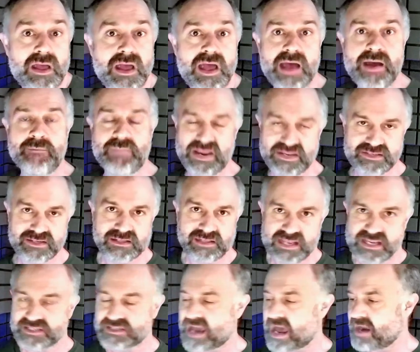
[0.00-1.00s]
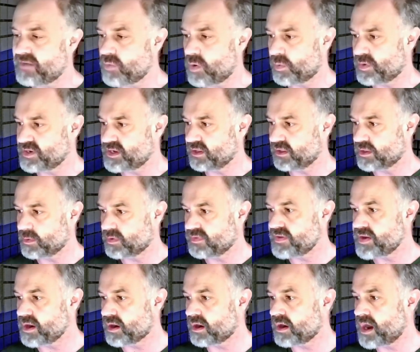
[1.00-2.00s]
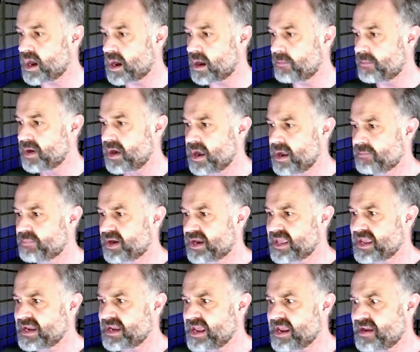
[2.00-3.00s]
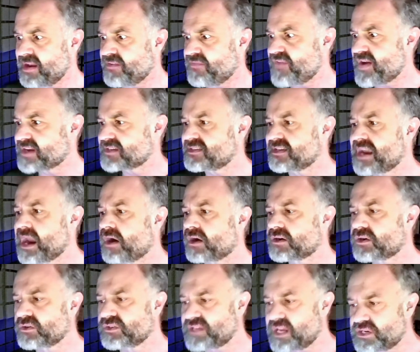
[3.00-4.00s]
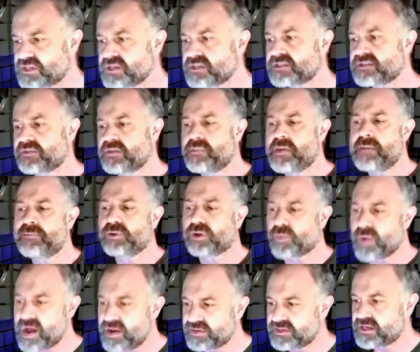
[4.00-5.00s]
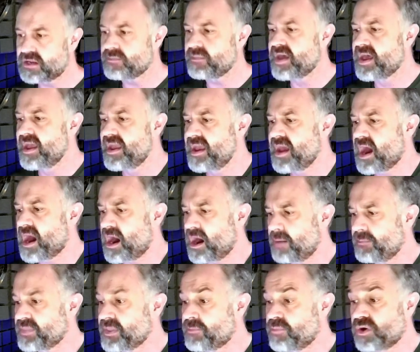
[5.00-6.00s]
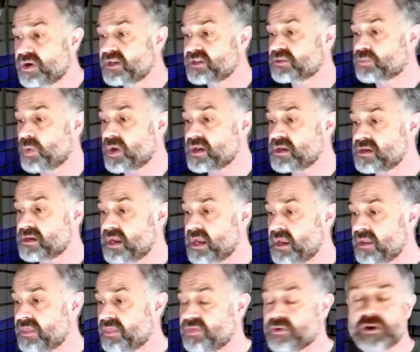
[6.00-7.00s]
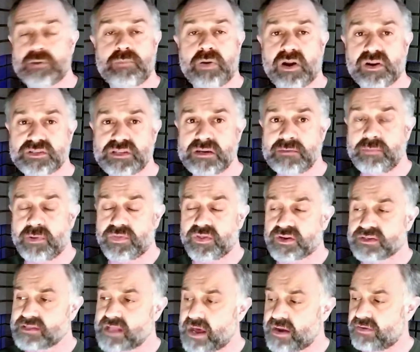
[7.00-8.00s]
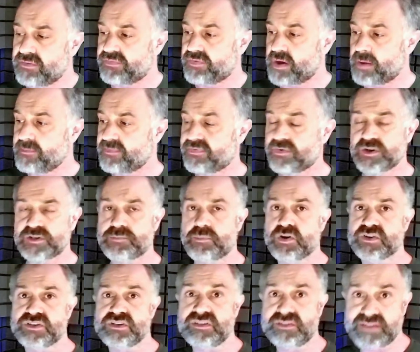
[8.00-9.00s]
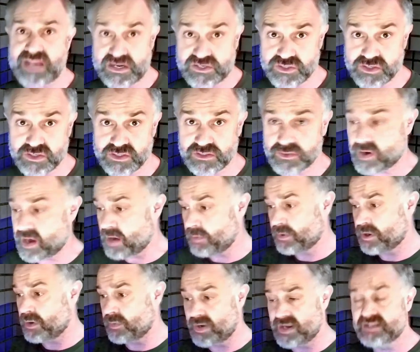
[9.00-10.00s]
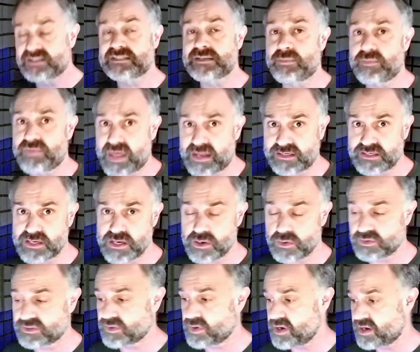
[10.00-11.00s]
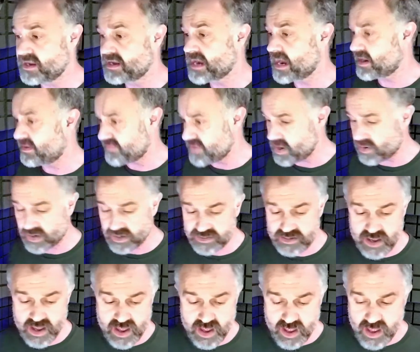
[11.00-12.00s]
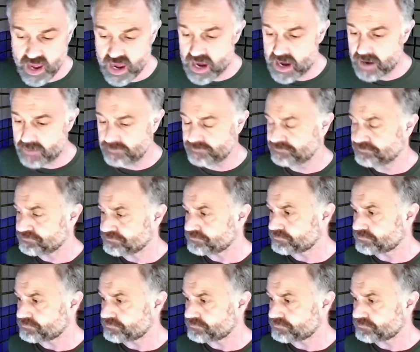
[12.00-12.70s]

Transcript: Uh, basically, is kind of what we're dealing with here. Um, but it, it affects the characterizations of the people around him. Um, the book is written in third person, but there's a lot of um, first person sections, and I want to read some of that to you so you can kind of hear it. Um,